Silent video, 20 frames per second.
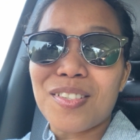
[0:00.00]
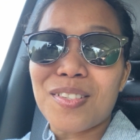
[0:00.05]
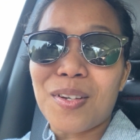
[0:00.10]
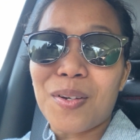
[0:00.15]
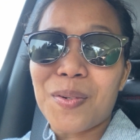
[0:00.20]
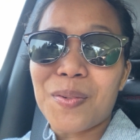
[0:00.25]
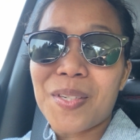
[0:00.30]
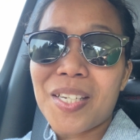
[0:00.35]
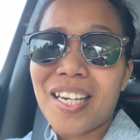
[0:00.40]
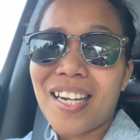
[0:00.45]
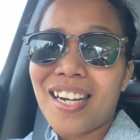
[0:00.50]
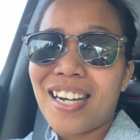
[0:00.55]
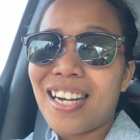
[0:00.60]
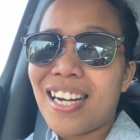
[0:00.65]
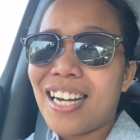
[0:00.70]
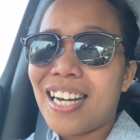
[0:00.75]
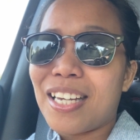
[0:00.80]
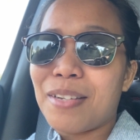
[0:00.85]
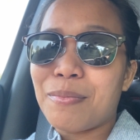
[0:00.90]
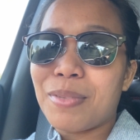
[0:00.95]
So
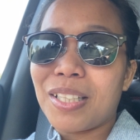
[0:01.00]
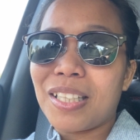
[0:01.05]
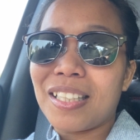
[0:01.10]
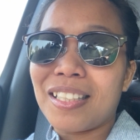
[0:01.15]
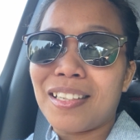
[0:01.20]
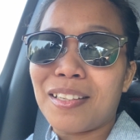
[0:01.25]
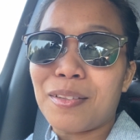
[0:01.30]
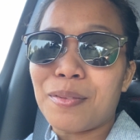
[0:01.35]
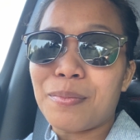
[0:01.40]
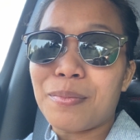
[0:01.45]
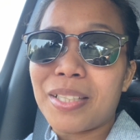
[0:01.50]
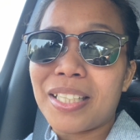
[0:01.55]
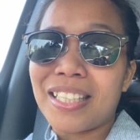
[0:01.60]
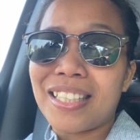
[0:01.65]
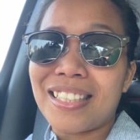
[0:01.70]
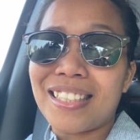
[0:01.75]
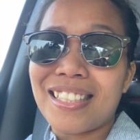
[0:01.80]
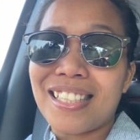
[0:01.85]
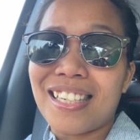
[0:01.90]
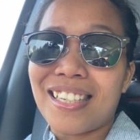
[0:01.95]
yeah, I'm a little
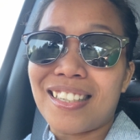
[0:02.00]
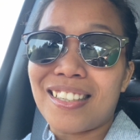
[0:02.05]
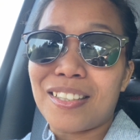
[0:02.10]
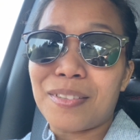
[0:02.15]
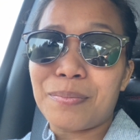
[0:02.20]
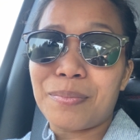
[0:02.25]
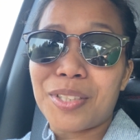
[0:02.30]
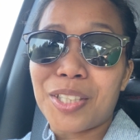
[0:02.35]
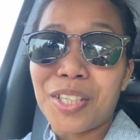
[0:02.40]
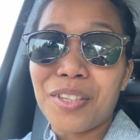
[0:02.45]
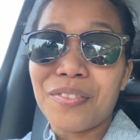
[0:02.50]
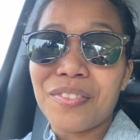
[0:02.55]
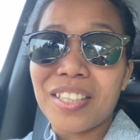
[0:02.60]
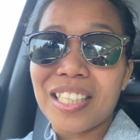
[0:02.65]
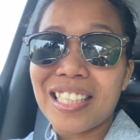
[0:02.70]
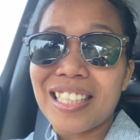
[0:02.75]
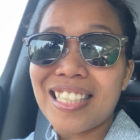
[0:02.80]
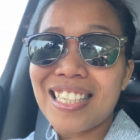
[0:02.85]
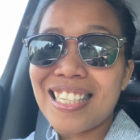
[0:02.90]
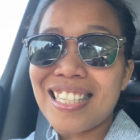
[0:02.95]
bit
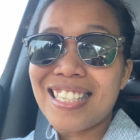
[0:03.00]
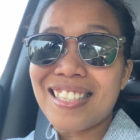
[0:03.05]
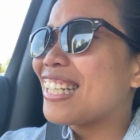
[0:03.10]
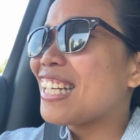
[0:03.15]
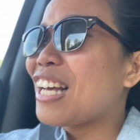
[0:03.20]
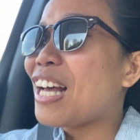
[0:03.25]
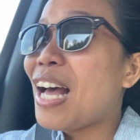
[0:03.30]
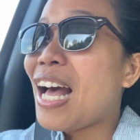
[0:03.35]
nervous.